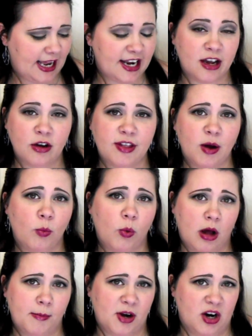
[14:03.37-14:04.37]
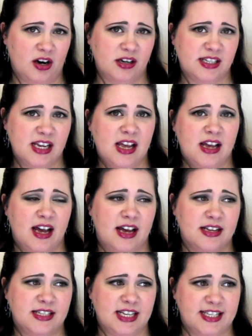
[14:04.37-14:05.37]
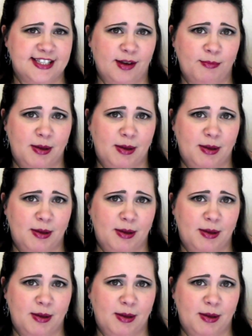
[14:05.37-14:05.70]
I know that Walmart does sell